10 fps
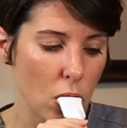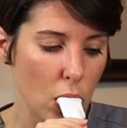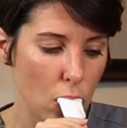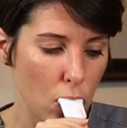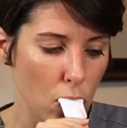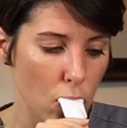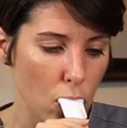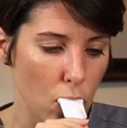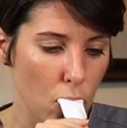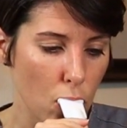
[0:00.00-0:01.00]

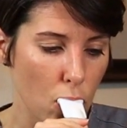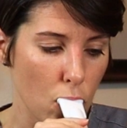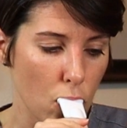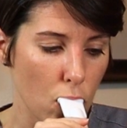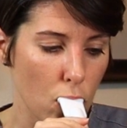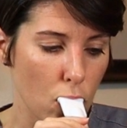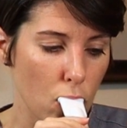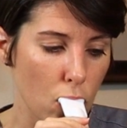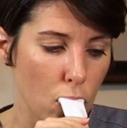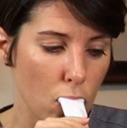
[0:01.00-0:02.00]

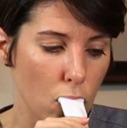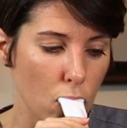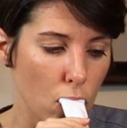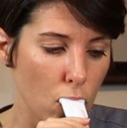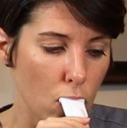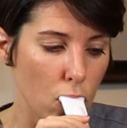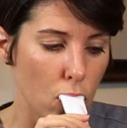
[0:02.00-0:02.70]
[no speech]